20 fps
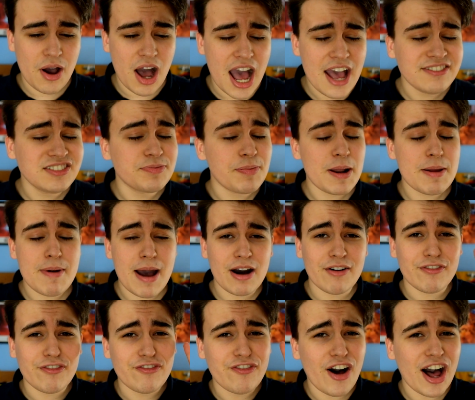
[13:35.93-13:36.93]
I've spent
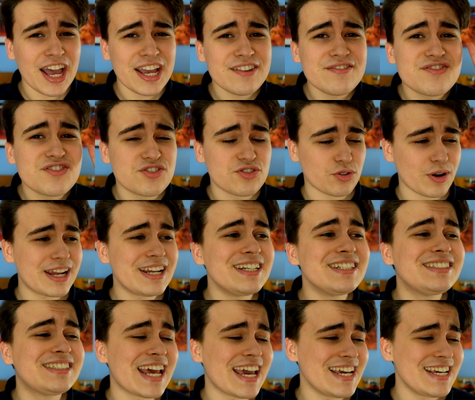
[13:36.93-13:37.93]
about five
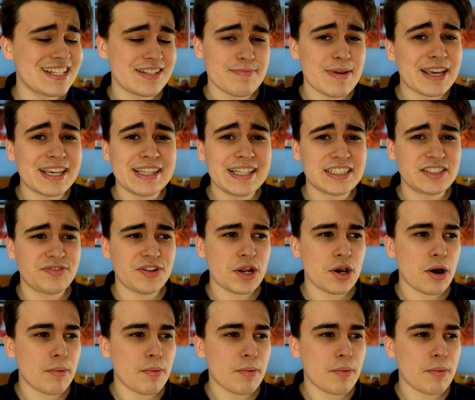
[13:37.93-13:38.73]
straight days making this video,